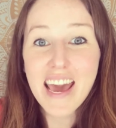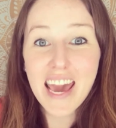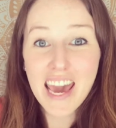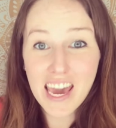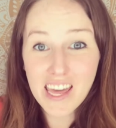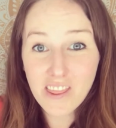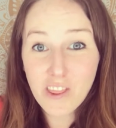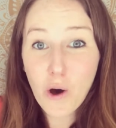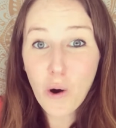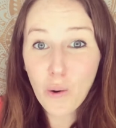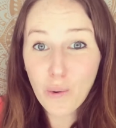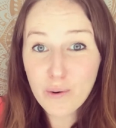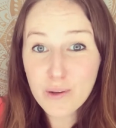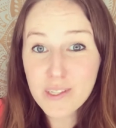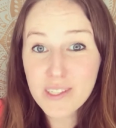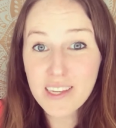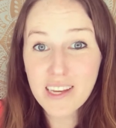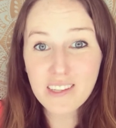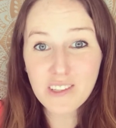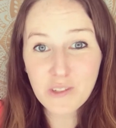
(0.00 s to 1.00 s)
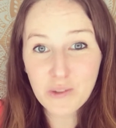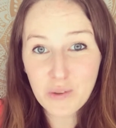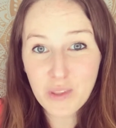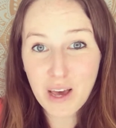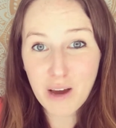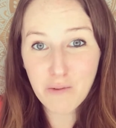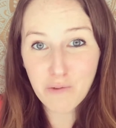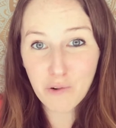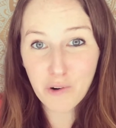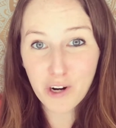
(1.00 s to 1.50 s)
And the host can do
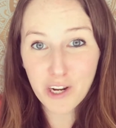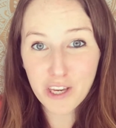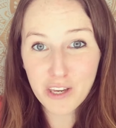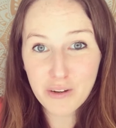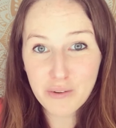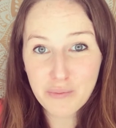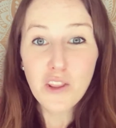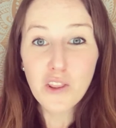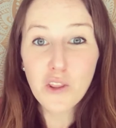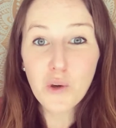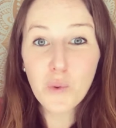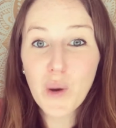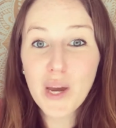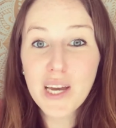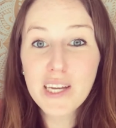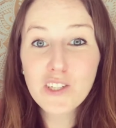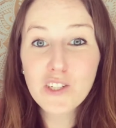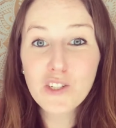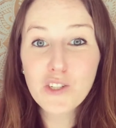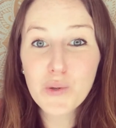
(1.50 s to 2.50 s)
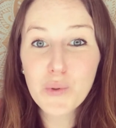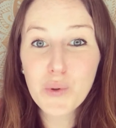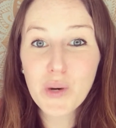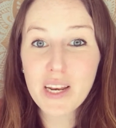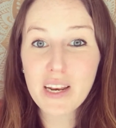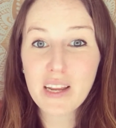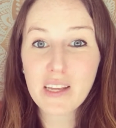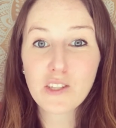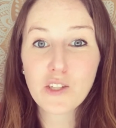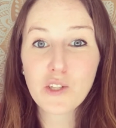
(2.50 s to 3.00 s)
that for you. The way to do
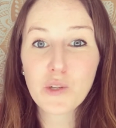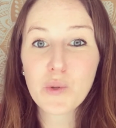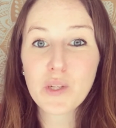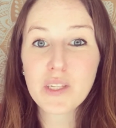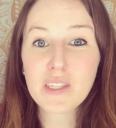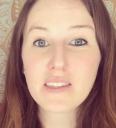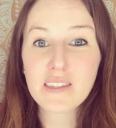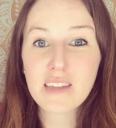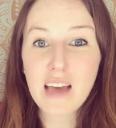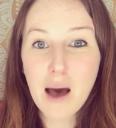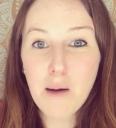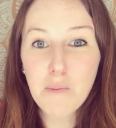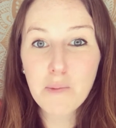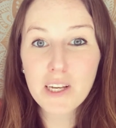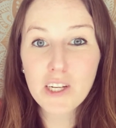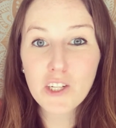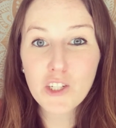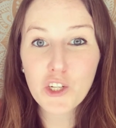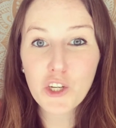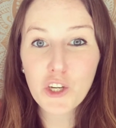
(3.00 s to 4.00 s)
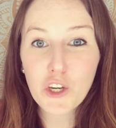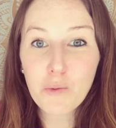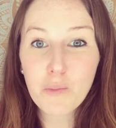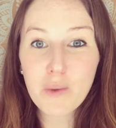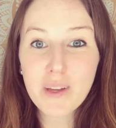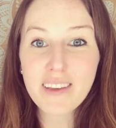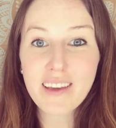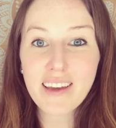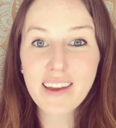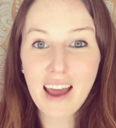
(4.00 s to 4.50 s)
it is to establish
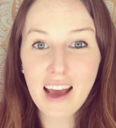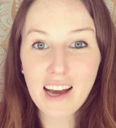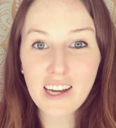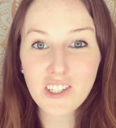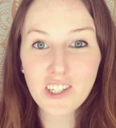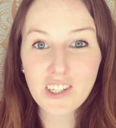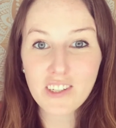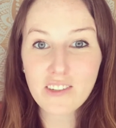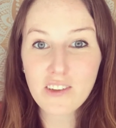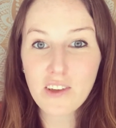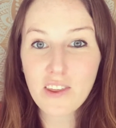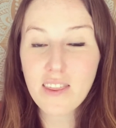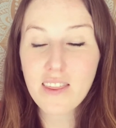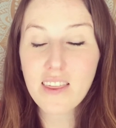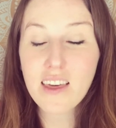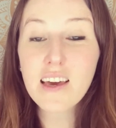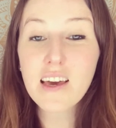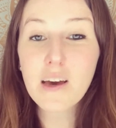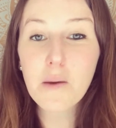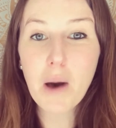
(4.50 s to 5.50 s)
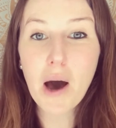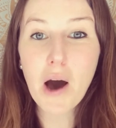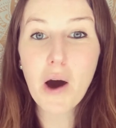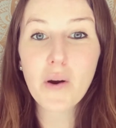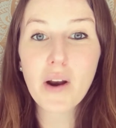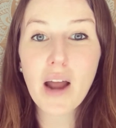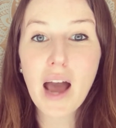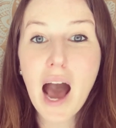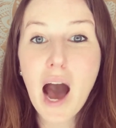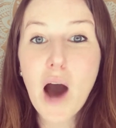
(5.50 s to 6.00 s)
human connection, to think
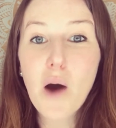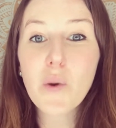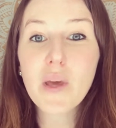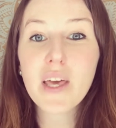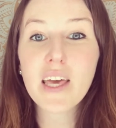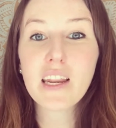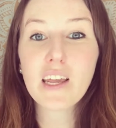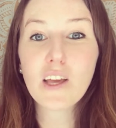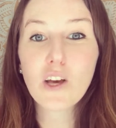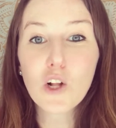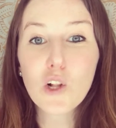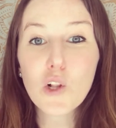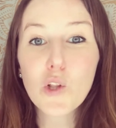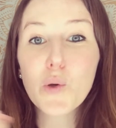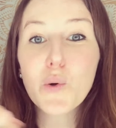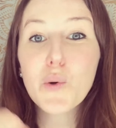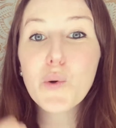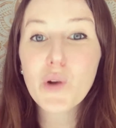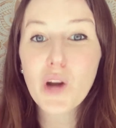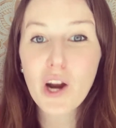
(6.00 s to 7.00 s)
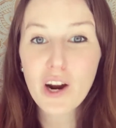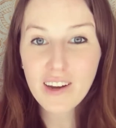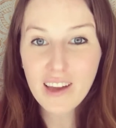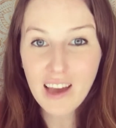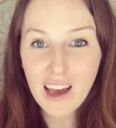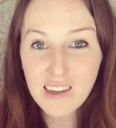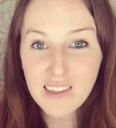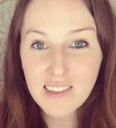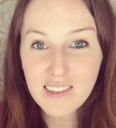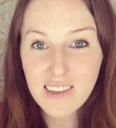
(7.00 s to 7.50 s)
about how we can include our
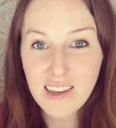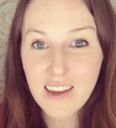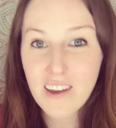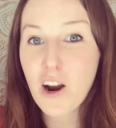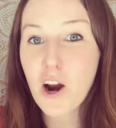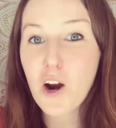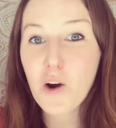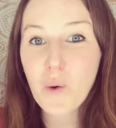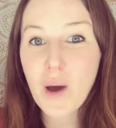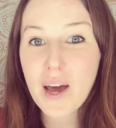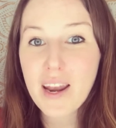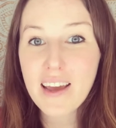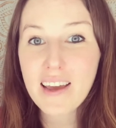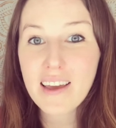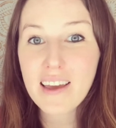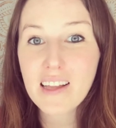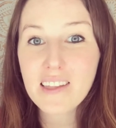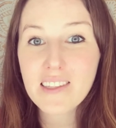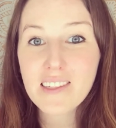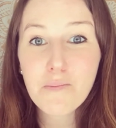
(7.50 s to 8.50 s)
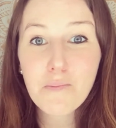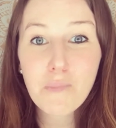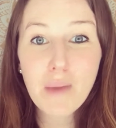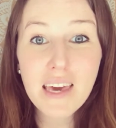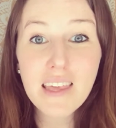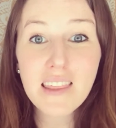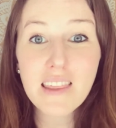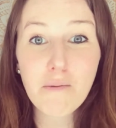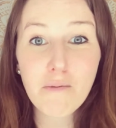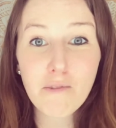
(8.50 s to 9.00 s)
guests in our wedding and to
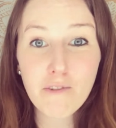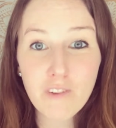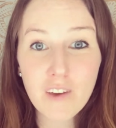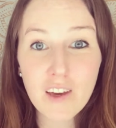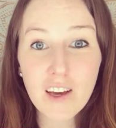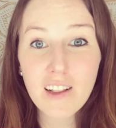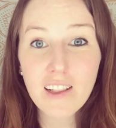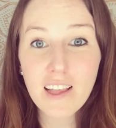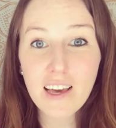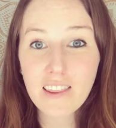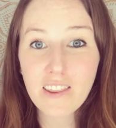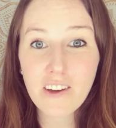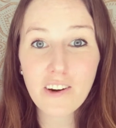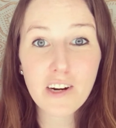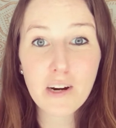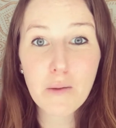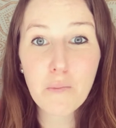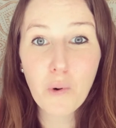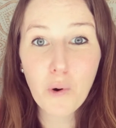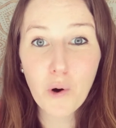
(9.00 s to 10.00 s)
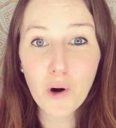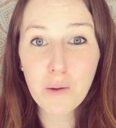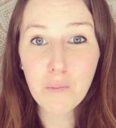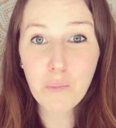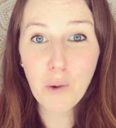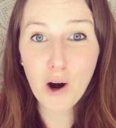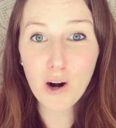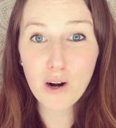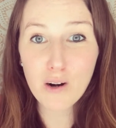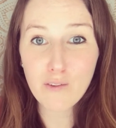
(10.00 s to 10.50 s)
make them feel like they're an important
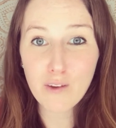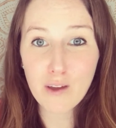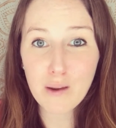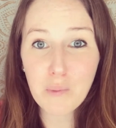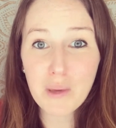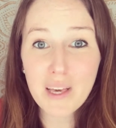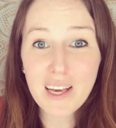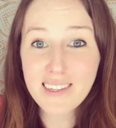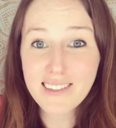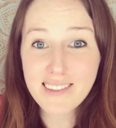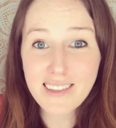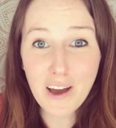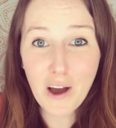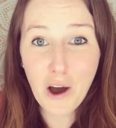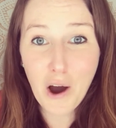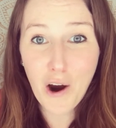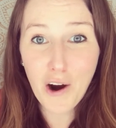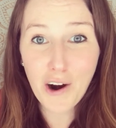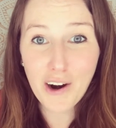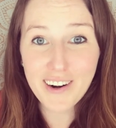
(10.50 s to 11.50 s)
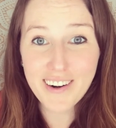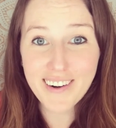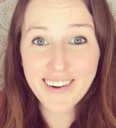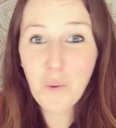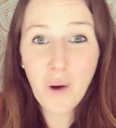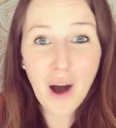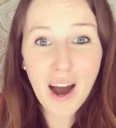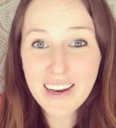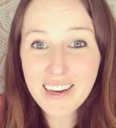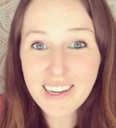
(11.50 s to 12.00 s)
part of it, because they are.
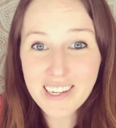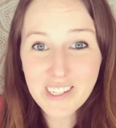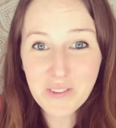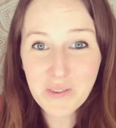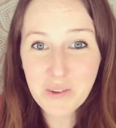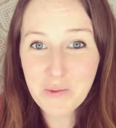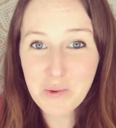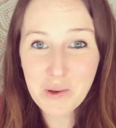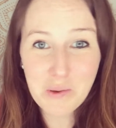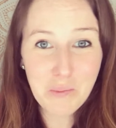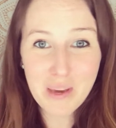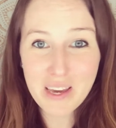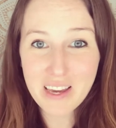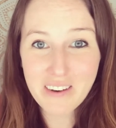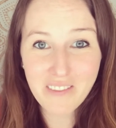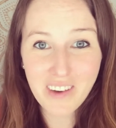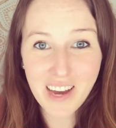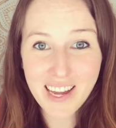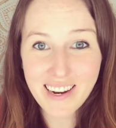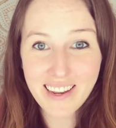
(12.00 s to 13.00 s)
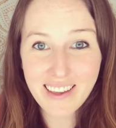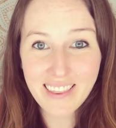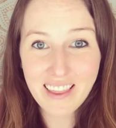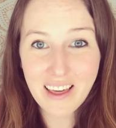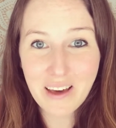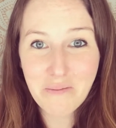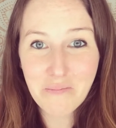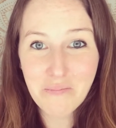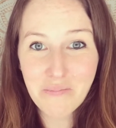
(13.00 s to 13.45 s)
Why else would we be inviting them?